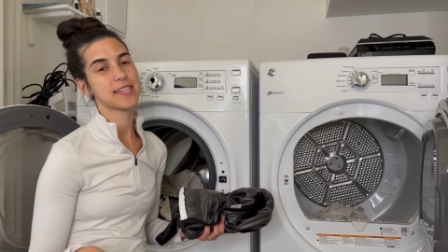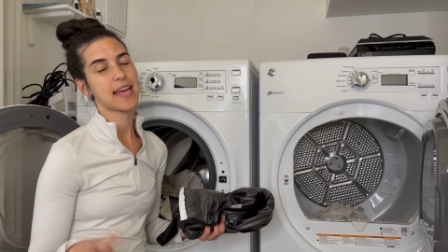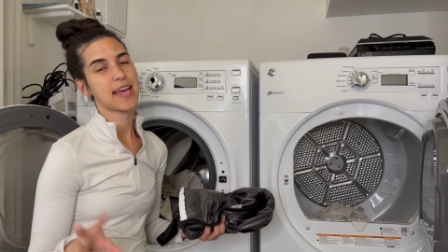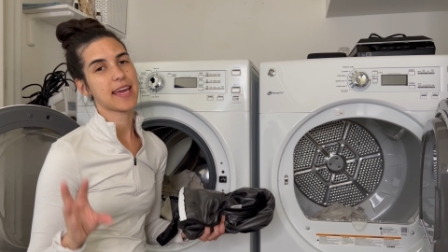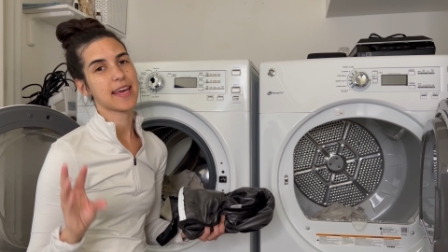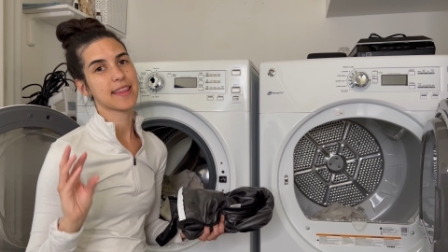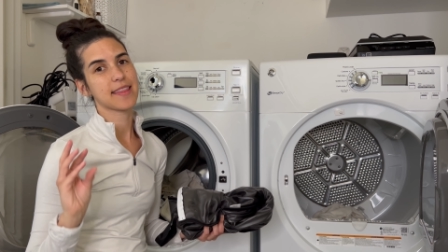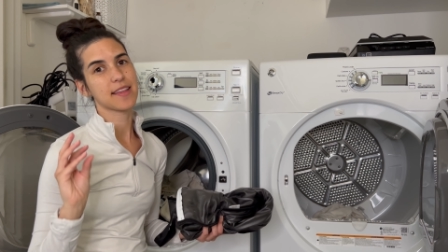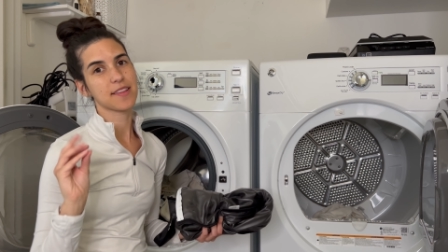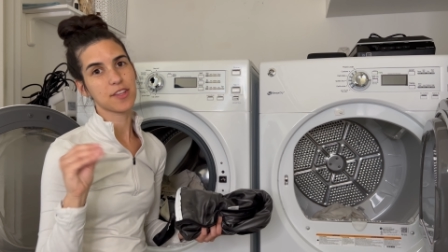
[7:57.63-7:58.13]

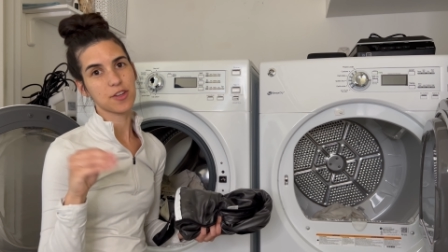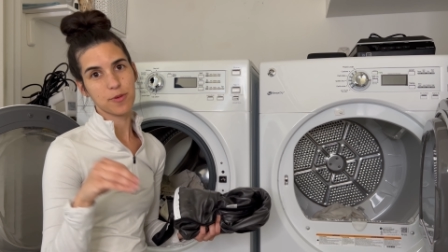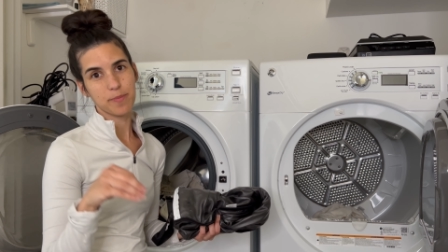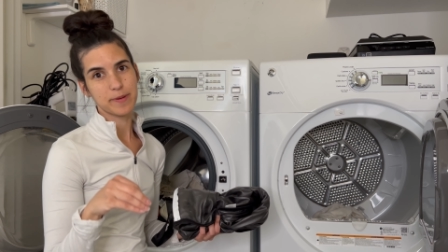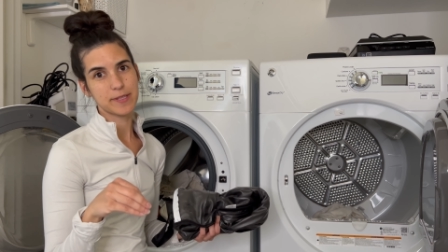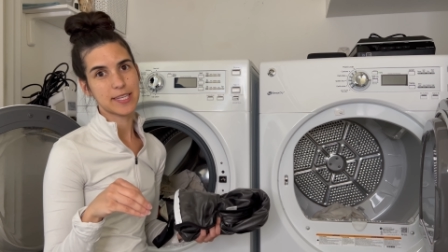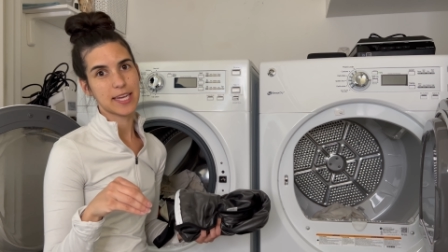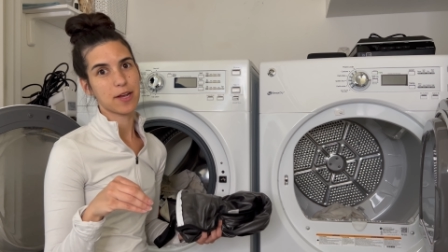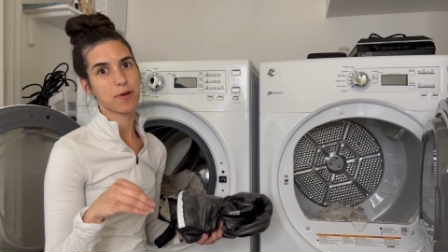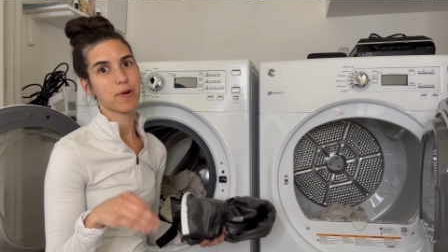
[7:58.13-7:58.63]
and the little
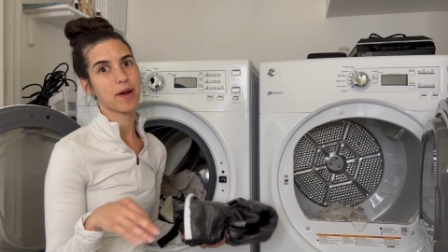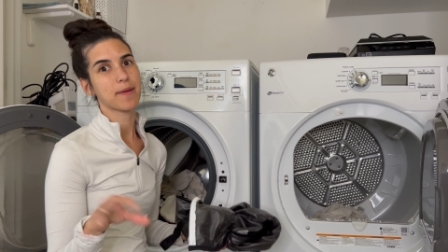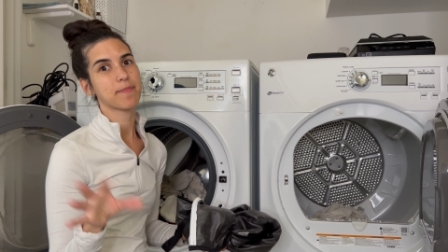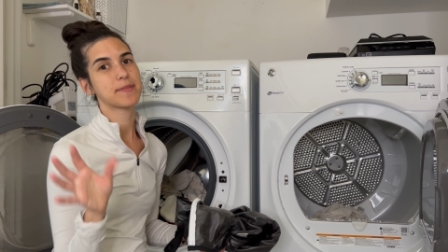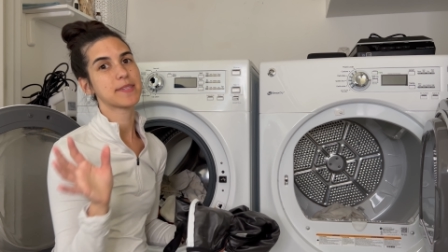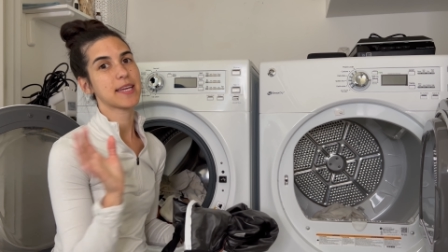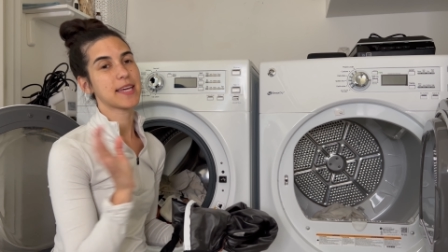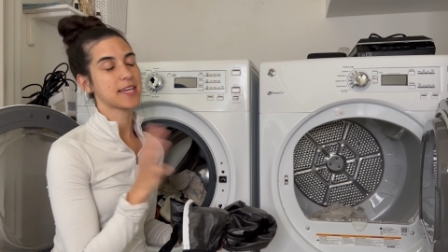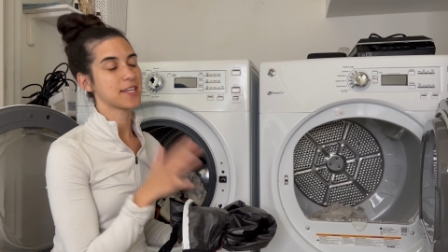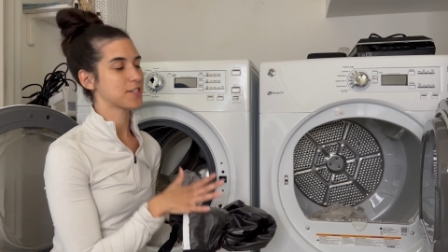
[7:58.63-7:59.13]
bidet
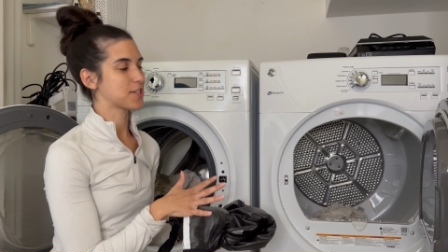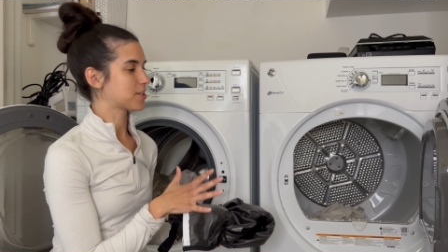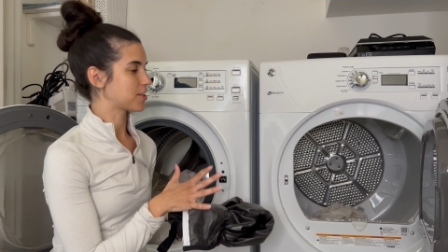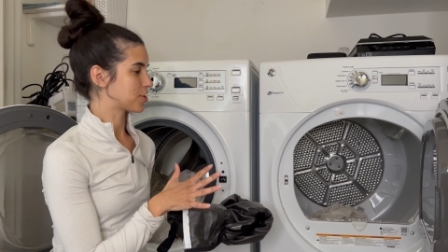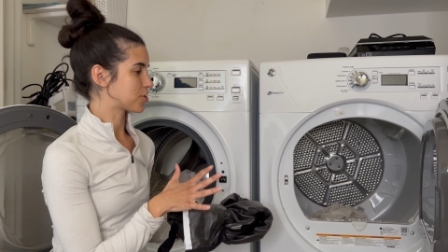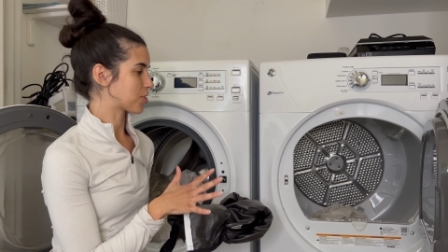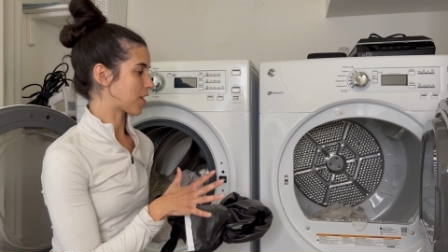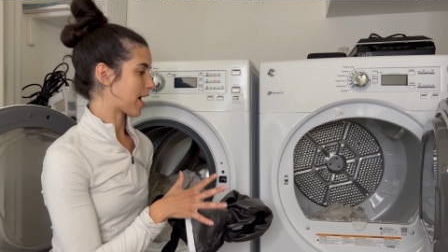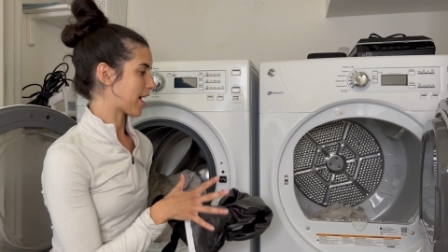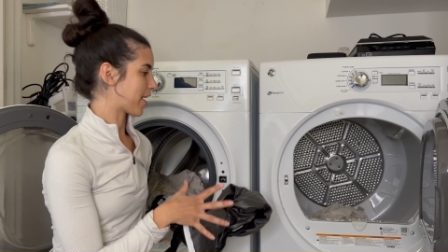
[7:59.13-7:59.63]
wipes into the
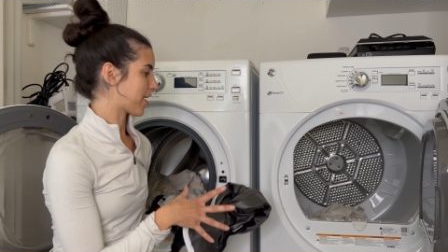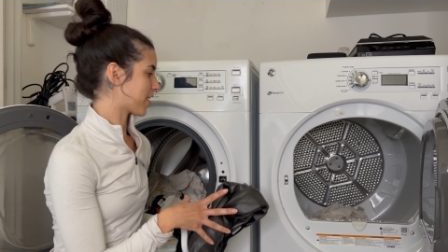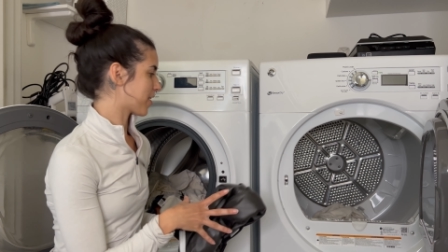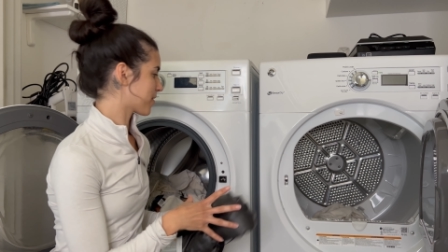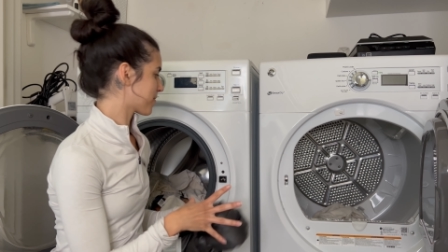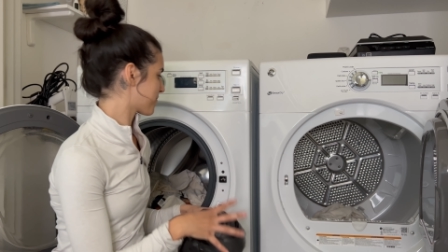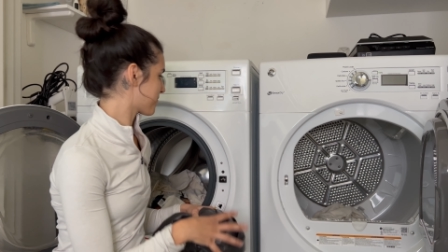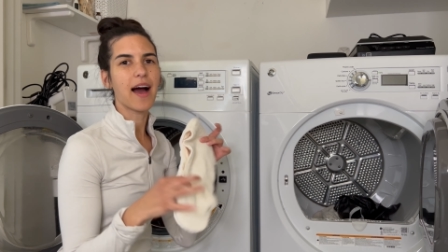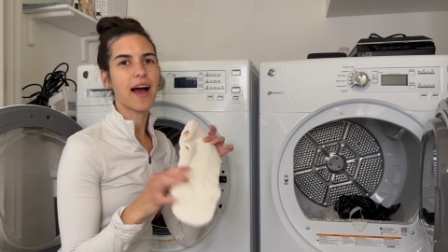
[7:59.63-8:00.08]
dryer.